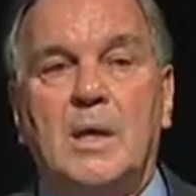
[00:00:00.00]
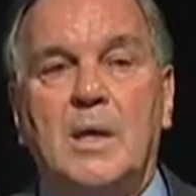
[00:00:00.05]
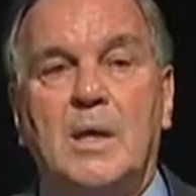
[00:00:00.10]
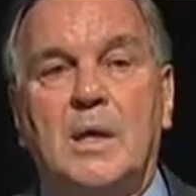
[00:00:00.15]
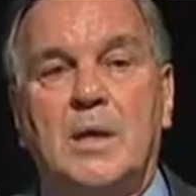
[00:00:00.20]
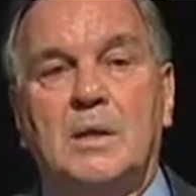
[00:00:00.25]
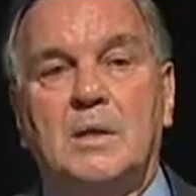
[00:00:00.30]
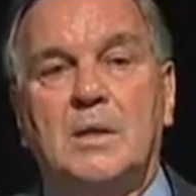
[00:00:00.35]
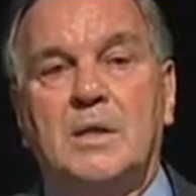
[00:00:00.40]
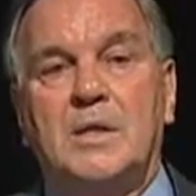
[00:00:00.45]

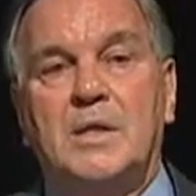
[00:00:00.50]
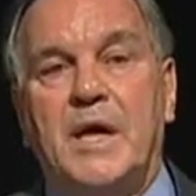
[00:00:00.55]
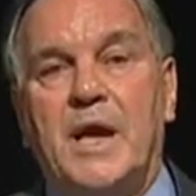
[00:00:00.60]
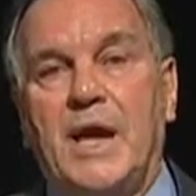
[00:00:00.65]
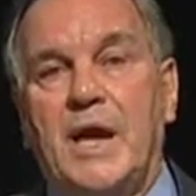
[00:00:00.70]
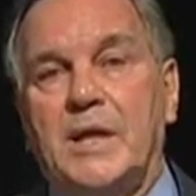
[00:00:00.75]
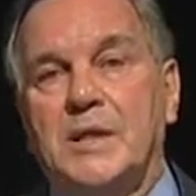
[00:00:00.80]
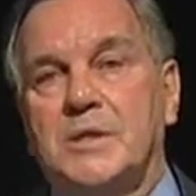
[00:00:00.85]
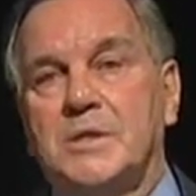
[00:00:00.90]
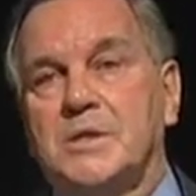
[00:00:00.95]
and the
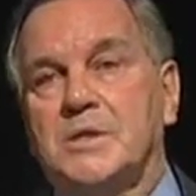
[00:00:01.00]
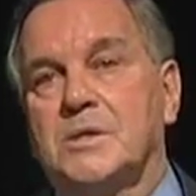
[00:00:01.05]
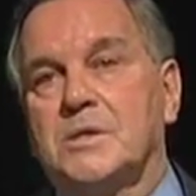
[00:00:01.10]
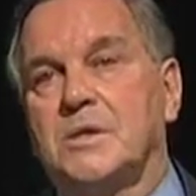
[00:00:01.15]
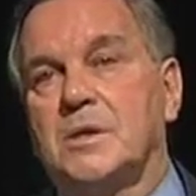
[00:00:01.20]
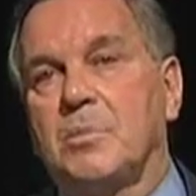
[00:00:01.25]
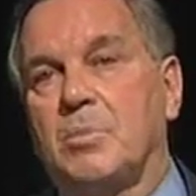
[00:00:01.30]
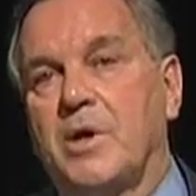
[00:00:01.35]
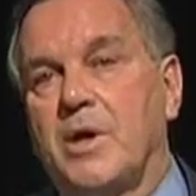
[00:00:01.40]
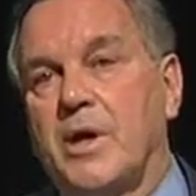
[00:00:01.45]
dance
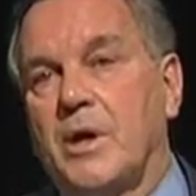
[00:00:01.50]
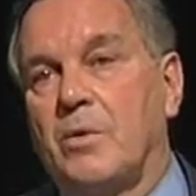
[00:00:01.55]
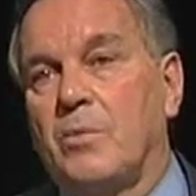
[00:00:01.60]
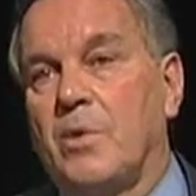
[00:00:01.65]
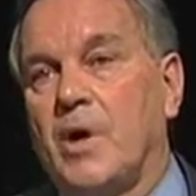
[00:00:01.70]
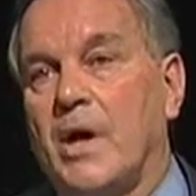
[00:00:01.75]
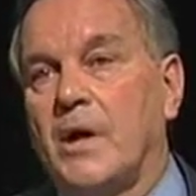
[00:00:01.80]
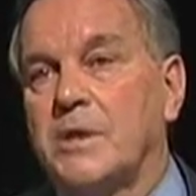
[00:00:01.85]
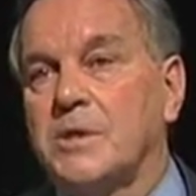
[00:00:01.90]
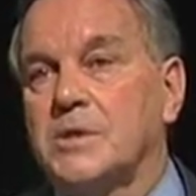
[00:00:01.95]
and the
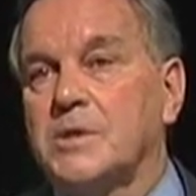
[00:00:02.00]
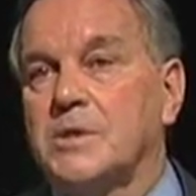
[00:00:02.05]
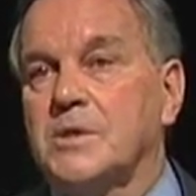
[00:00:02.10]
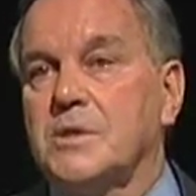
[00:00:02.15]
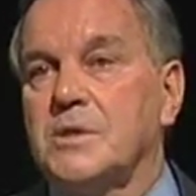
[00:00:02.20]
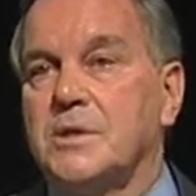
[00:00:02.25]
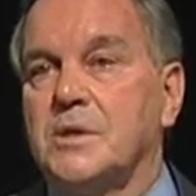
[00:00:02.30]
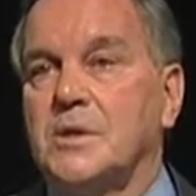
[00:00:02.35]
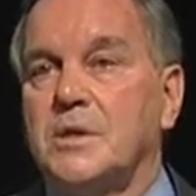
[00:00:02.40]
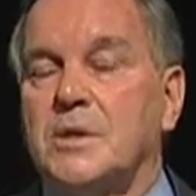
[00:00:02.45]
playwrights
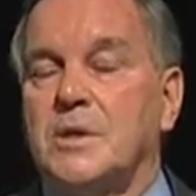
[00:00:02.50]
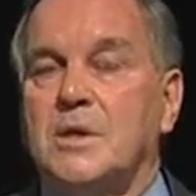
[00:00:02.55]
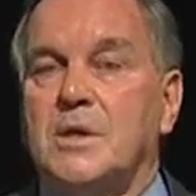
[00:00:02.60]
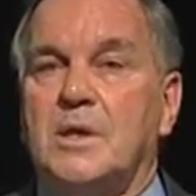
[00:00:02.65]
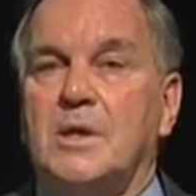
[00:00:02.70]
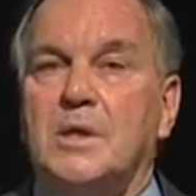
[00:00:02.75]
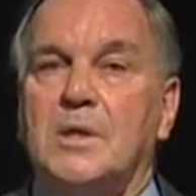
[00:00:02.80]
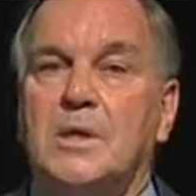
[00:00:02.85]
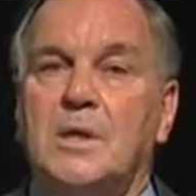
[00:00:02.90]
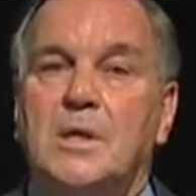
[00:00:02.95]

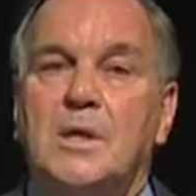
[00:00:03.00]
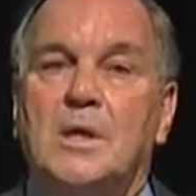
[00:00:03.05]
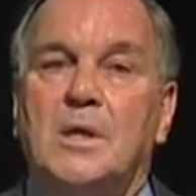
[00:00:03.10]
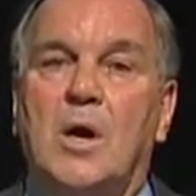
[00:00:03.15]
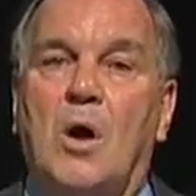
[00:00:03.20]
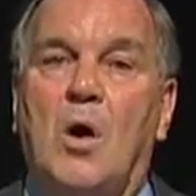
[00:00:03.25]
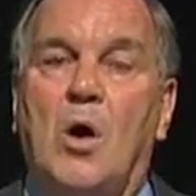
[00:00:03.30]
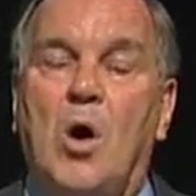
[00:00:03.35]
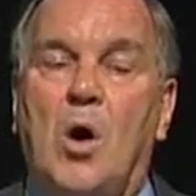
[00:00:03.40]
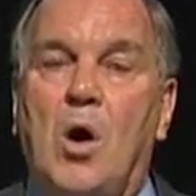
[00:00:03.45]
and
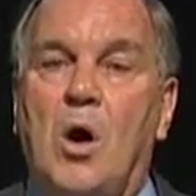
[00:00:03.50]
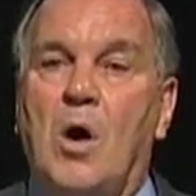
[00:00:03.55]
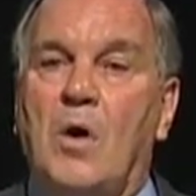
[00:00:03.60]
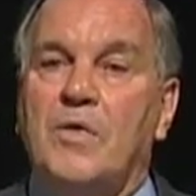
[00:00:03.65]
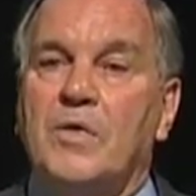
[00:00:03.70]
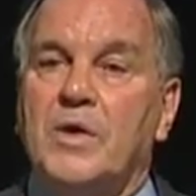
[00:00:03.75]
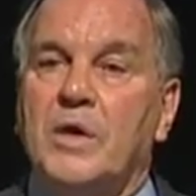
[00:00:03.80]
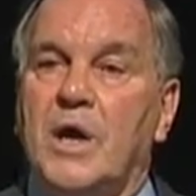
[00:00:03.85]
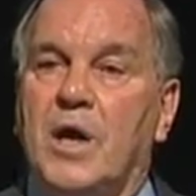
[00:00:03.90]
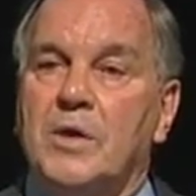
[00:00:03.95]

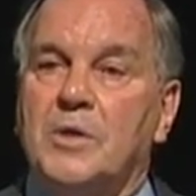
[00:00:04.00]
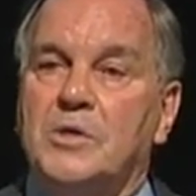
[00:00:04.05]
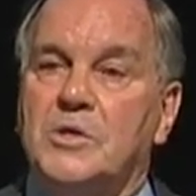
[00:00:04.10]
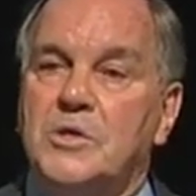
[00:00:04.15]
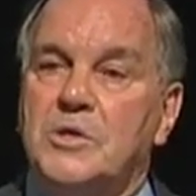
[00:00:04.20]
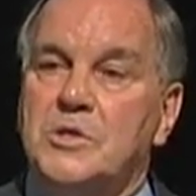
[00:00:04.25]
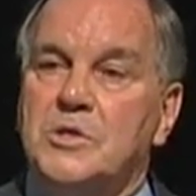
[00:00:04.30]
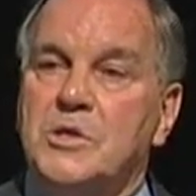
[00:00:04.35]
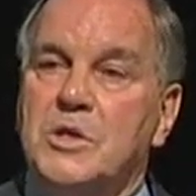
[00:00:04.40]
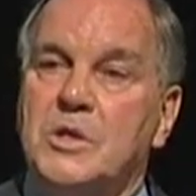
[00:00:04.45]
all the
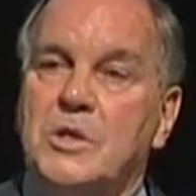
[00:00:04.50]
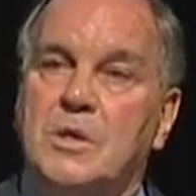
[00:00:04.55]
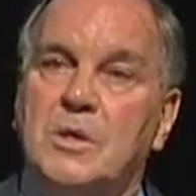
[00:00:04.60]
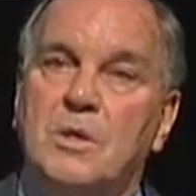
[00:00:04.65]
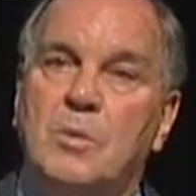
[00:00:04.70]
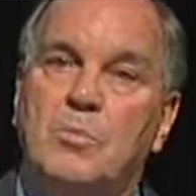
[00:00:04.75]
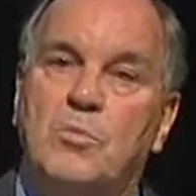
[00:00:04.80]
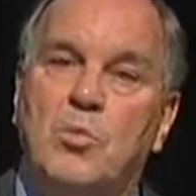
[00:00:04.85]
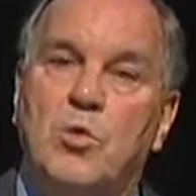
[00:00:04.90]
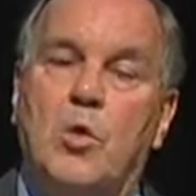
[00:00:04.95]
artistic
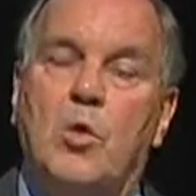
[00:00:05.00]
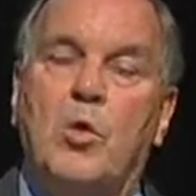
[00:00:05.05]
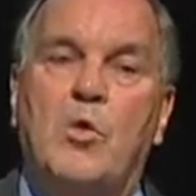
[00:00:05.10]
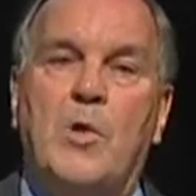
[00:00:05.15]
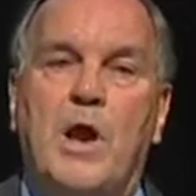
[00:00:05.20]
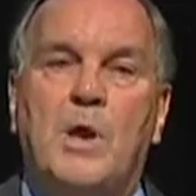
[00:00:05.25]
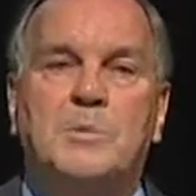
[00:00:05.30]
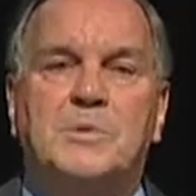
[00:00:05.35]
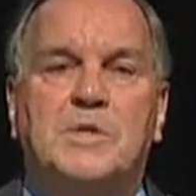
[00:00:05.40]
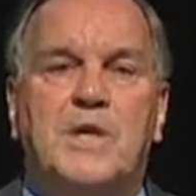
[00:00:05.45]

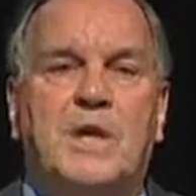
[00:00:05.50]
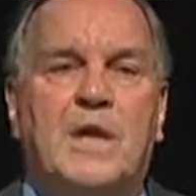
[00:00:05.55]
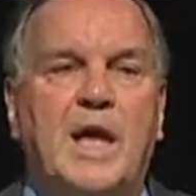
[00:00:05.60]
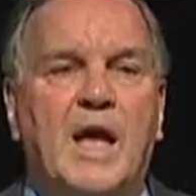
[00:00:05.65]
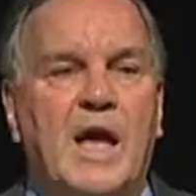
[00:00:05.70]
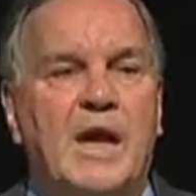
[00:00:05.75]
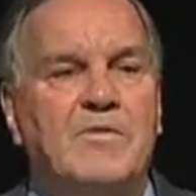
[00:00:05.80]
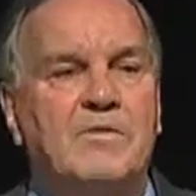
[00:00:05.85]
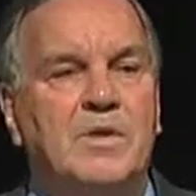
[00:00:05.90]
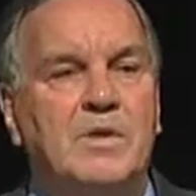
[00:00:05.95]
programs they
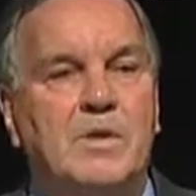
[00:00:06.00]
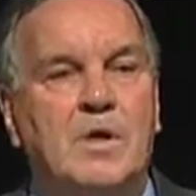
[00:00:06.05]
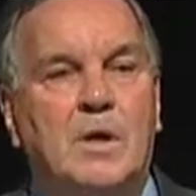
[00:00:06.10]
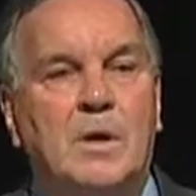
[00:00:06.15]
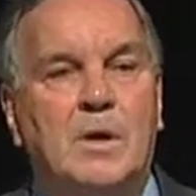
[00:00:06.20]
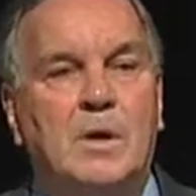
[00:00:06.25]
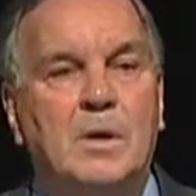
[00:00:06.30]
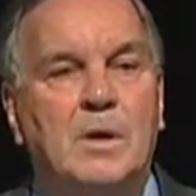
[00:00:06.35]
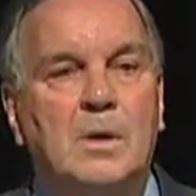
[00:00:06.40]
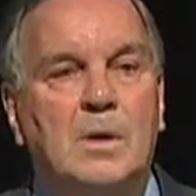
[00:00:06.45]
have in
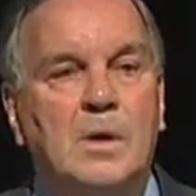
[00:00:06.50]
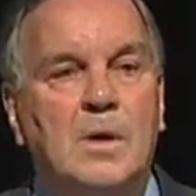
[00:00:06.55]
there.